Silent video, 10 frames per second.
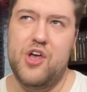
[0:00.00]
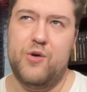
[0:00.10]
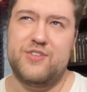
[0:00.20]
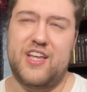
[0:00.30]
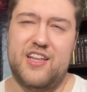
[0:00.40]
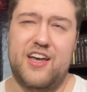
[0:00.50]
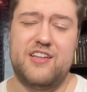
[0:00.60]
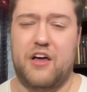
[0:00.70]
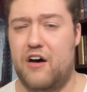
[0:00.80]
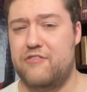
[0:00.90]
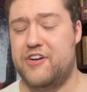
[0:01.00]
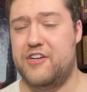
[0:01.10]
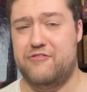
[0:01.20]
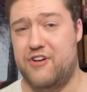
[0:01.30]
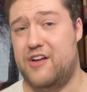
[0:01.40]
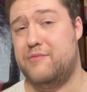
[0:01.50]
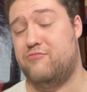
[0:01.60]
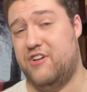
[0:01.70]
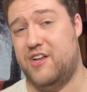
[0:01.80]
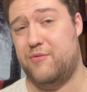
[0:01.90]
was that I had already read
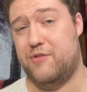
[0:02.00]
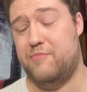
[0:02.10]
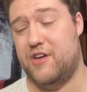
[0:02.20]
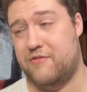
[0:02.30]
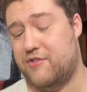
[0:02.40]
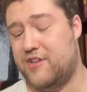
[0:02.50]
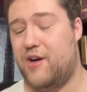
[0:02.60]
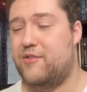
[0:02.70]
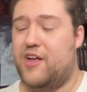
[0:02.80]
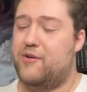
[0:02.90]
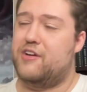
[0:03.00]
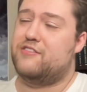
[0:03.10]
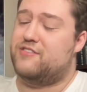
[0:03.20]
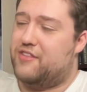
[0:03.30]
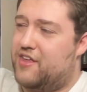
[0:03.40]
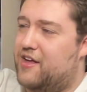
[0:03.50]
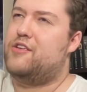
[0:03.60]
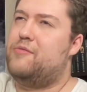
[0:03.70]
Breeding with Bigfoot. Now, now here's the thing.